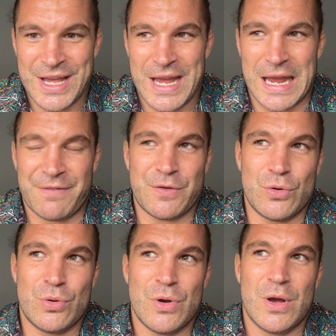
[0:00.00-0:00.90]
If
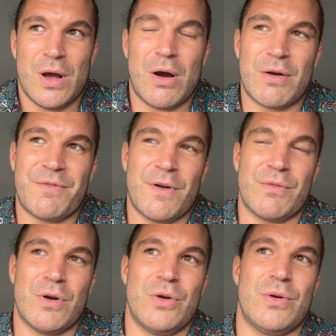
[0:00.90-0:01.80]
you are a front
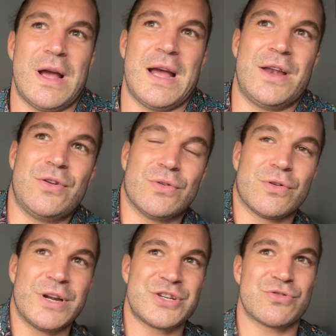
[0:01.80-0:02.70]
row and you're
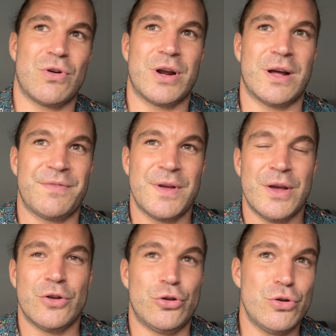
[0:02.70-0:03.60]
already strong enough,
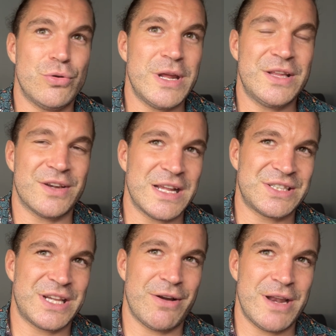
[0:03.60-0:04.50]
do you need to
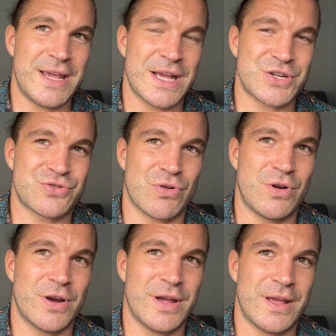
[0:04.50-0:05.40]
necessarily get stronger,